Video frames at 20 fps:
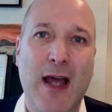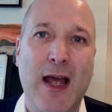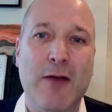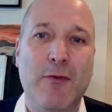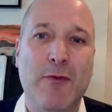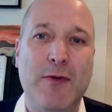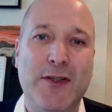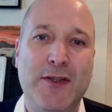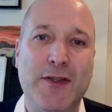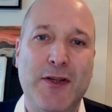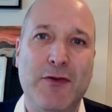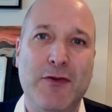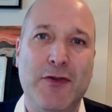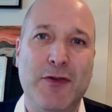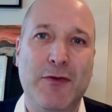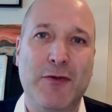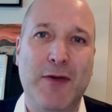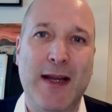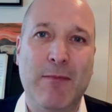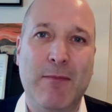with
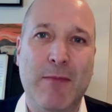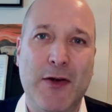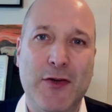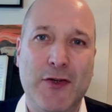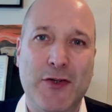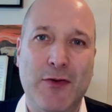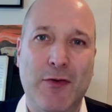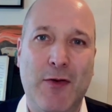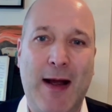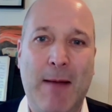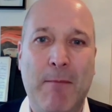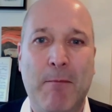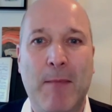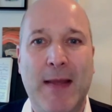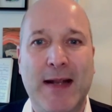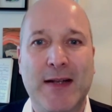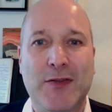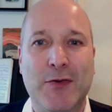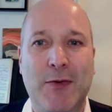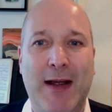social, emotional, and
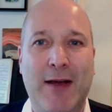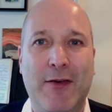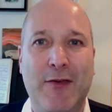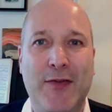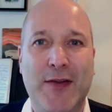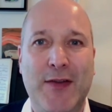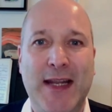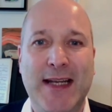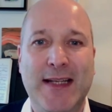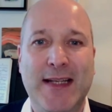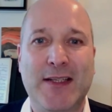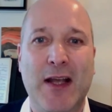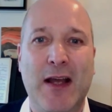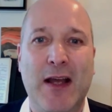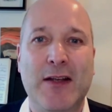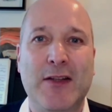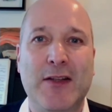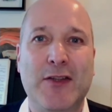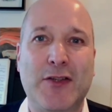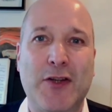mental health needs,
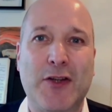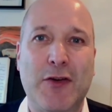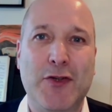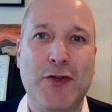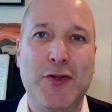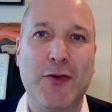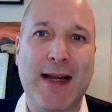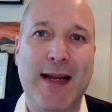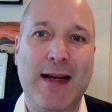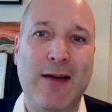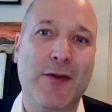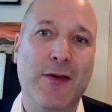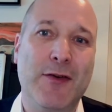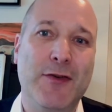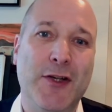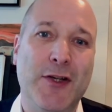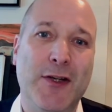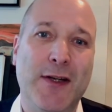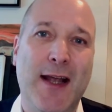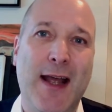social
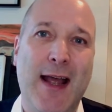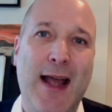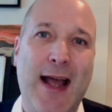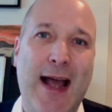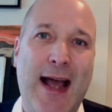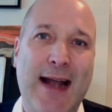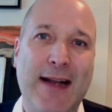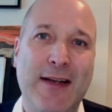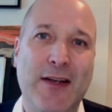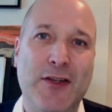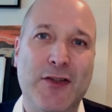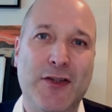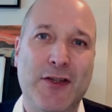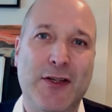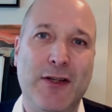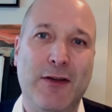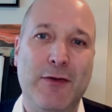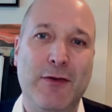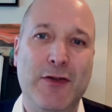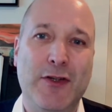inclusion, and
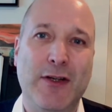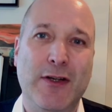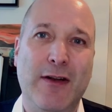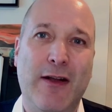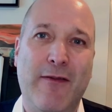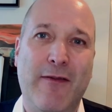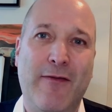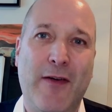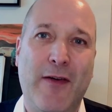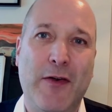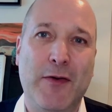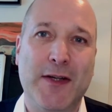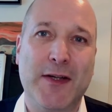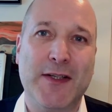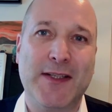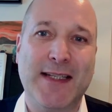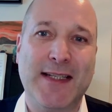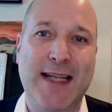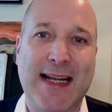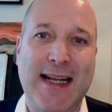
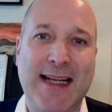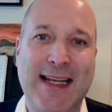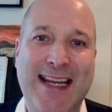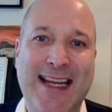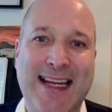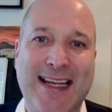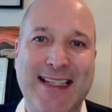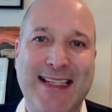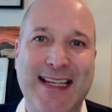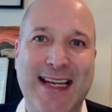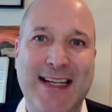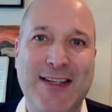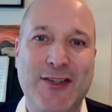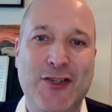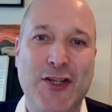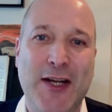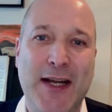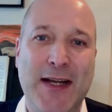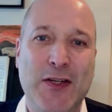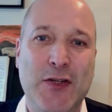solution-focused techniques in
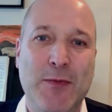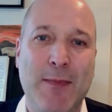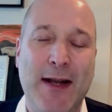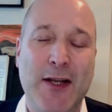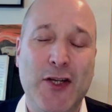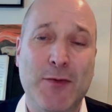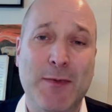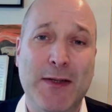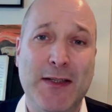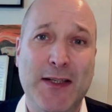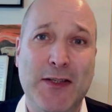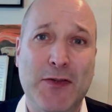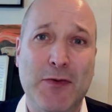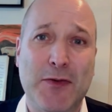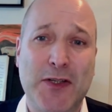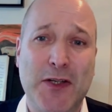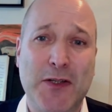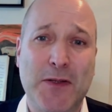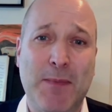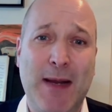change management. He's
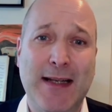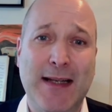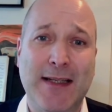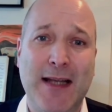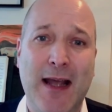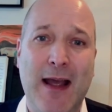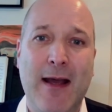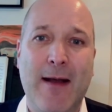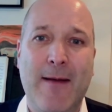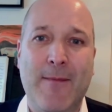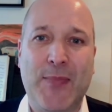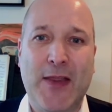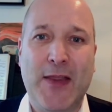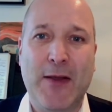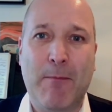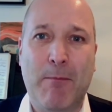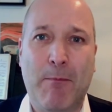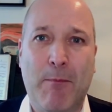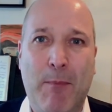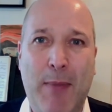also spent
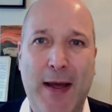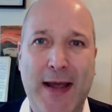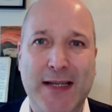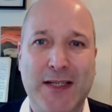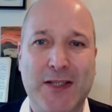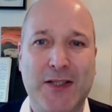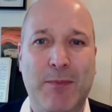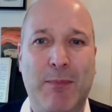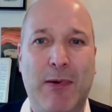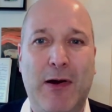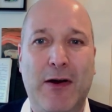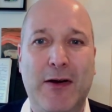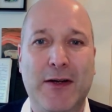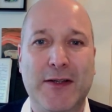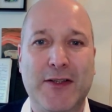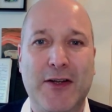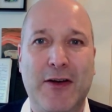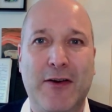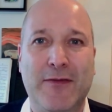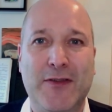the best
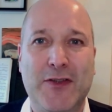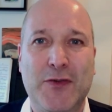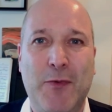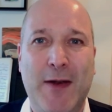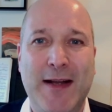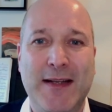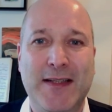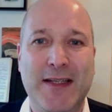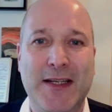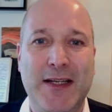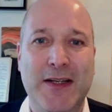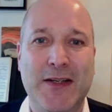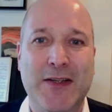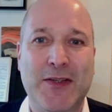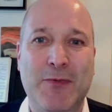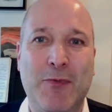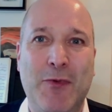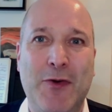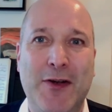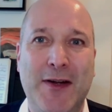part of 20
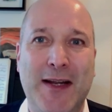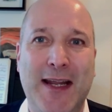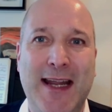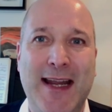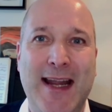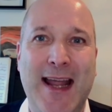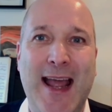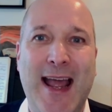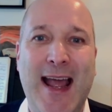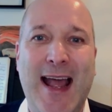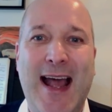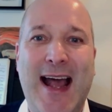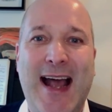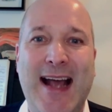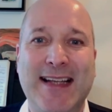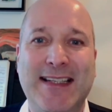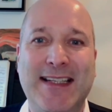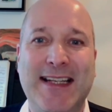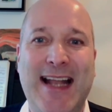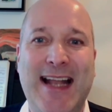years working
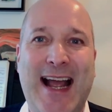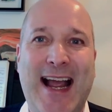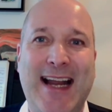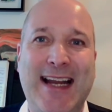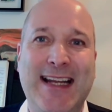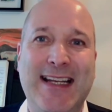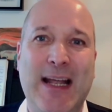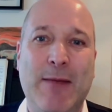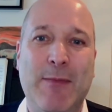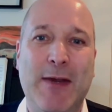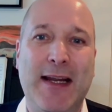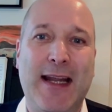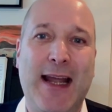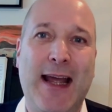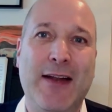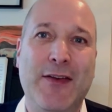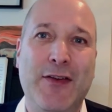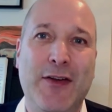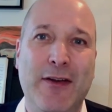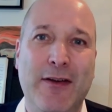as an academic
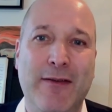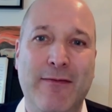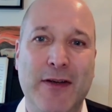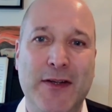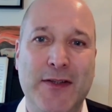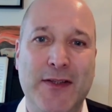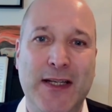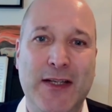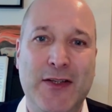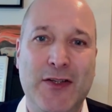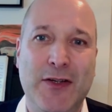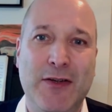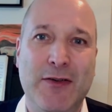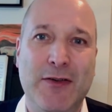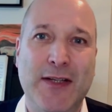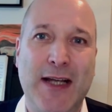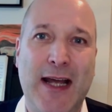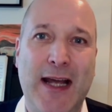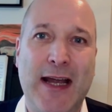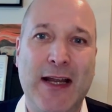and university
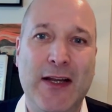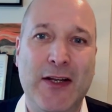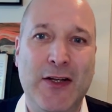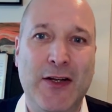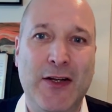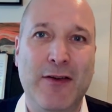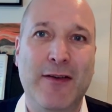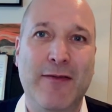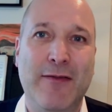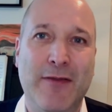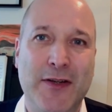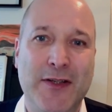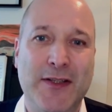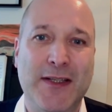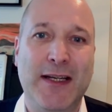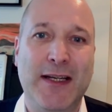tutor at University